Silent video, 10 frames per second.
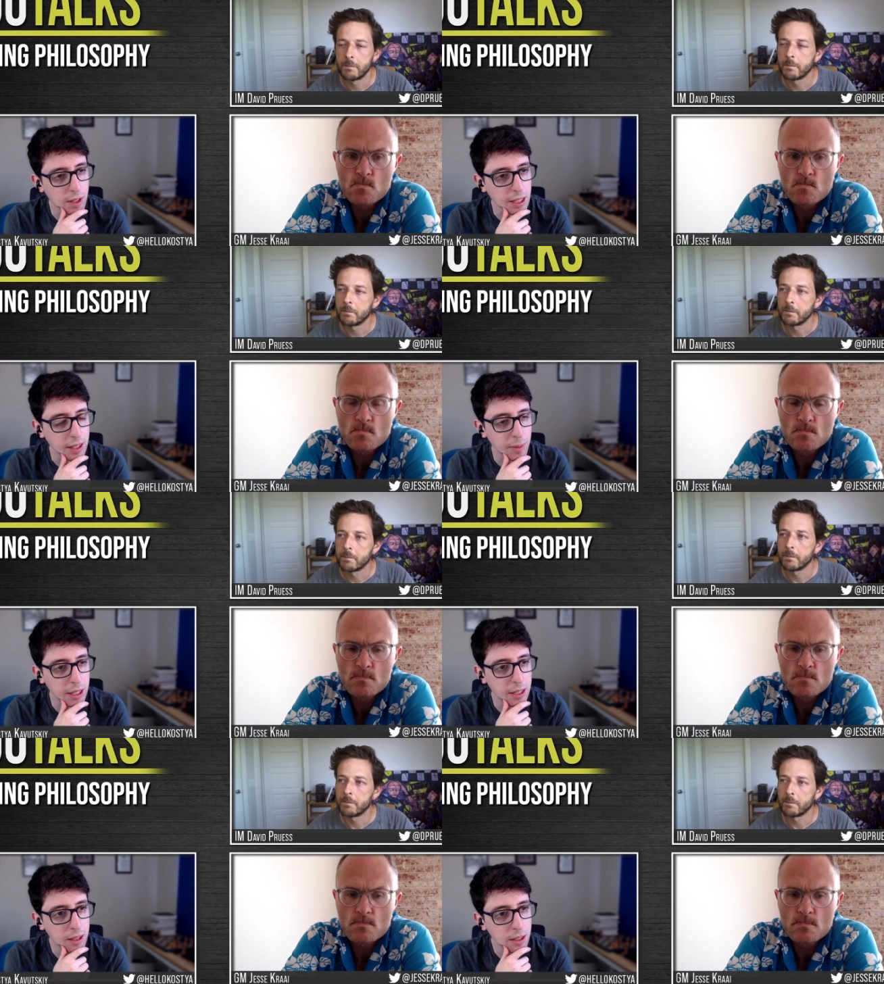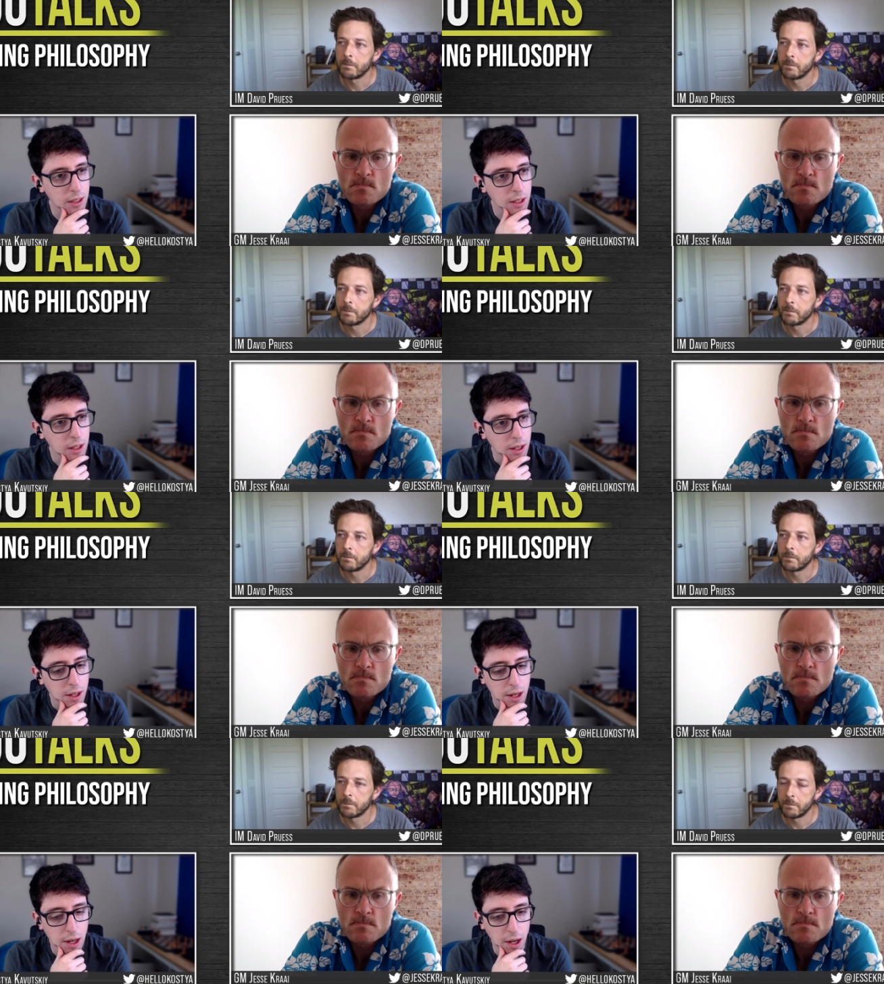Speaker 1: very limited.
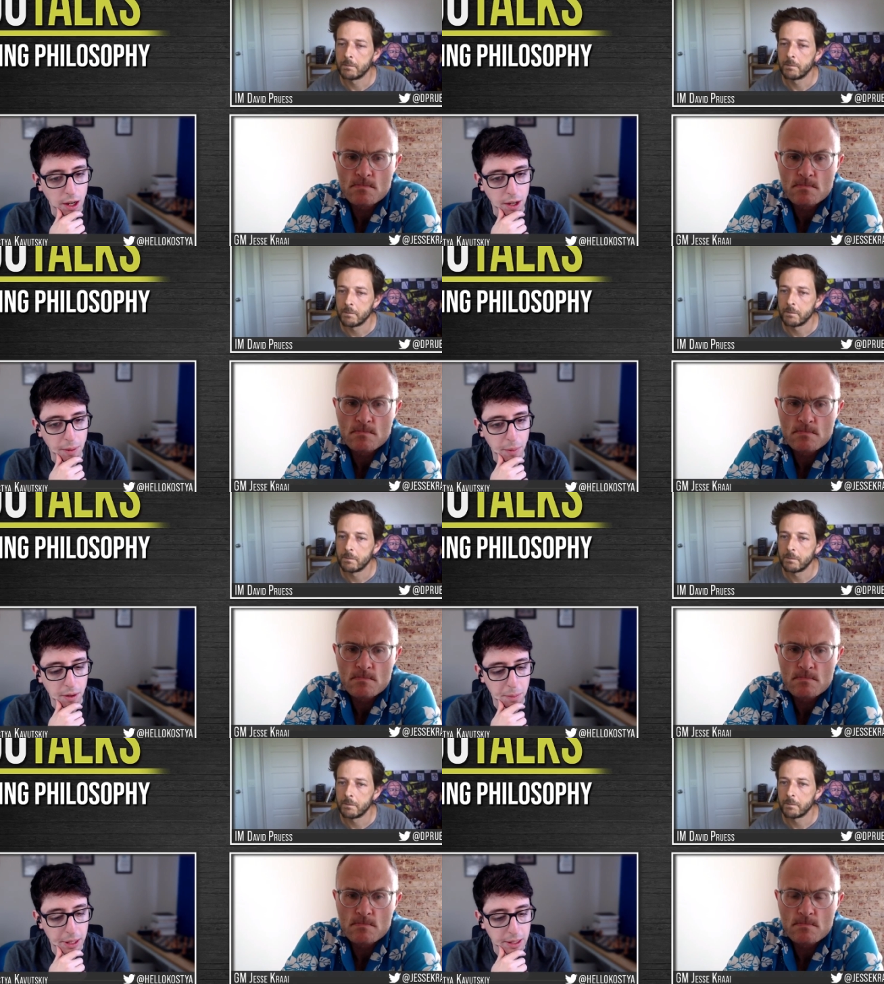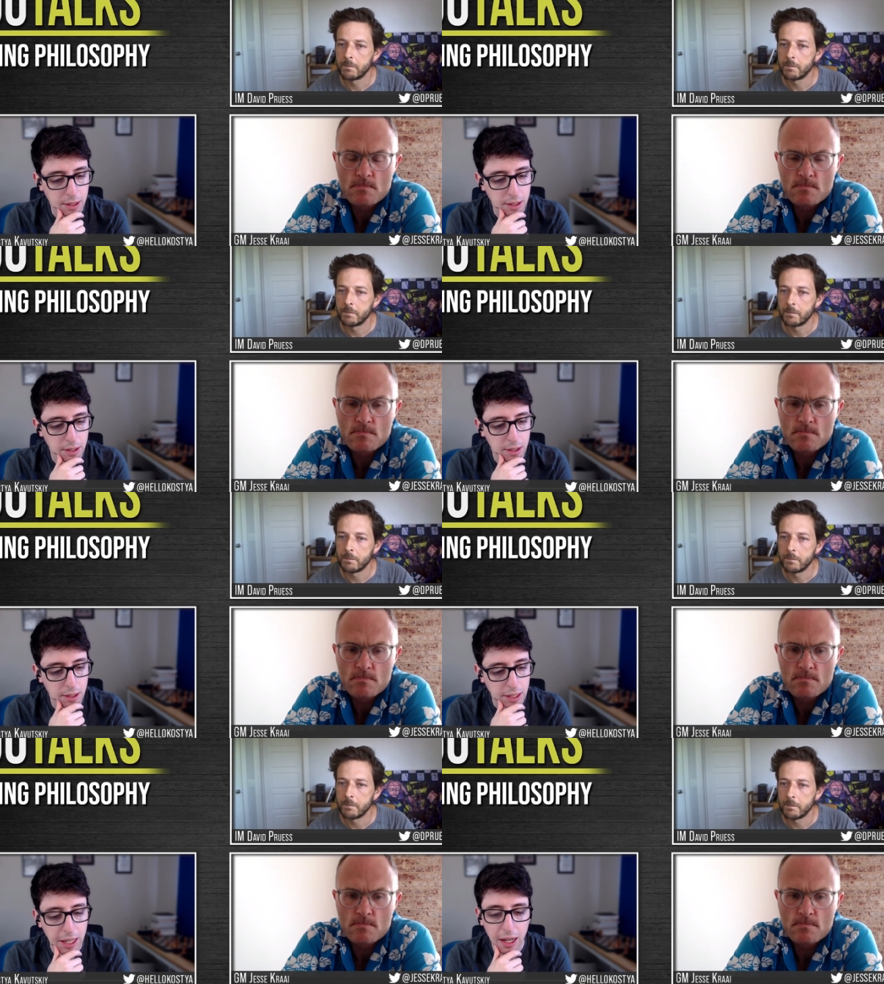Um, but
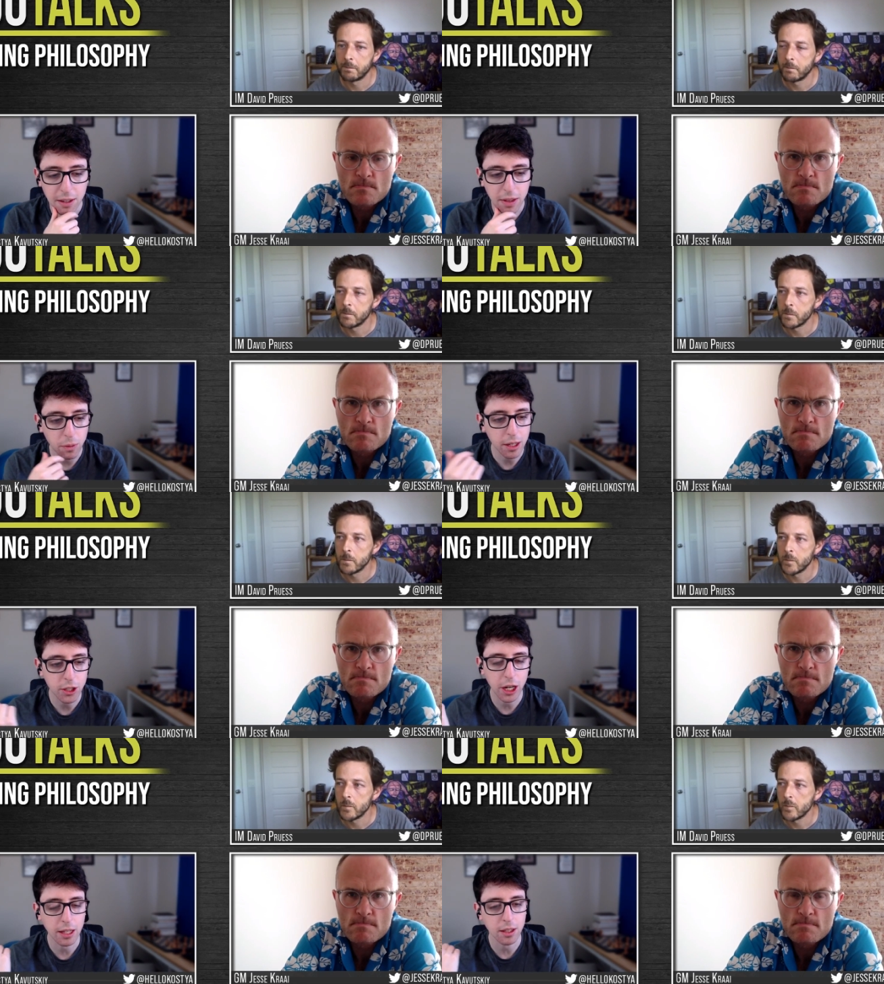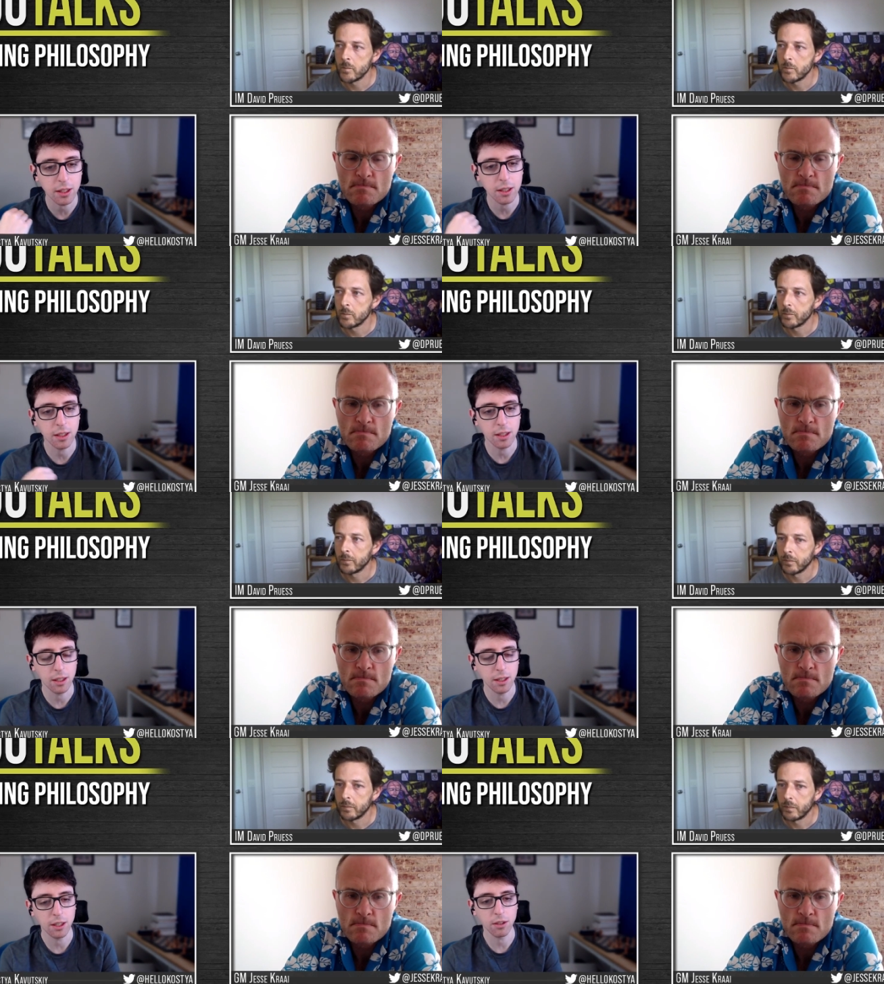yeah, if they want to check their,
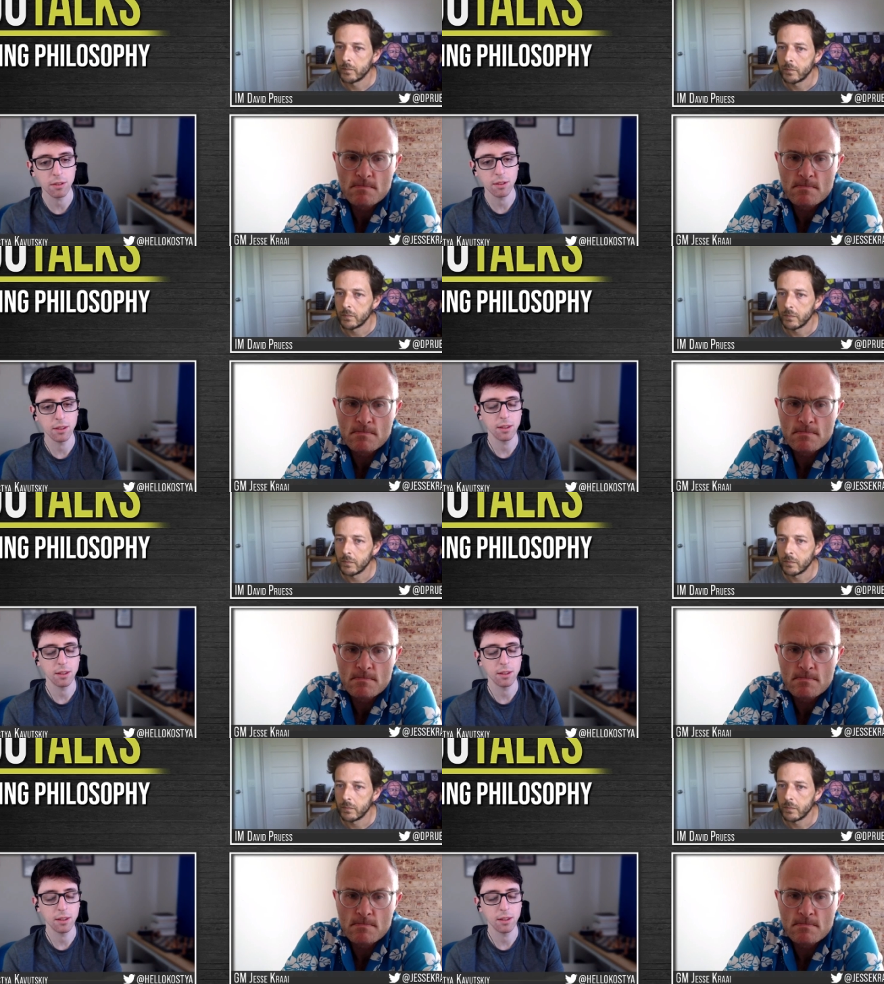you know,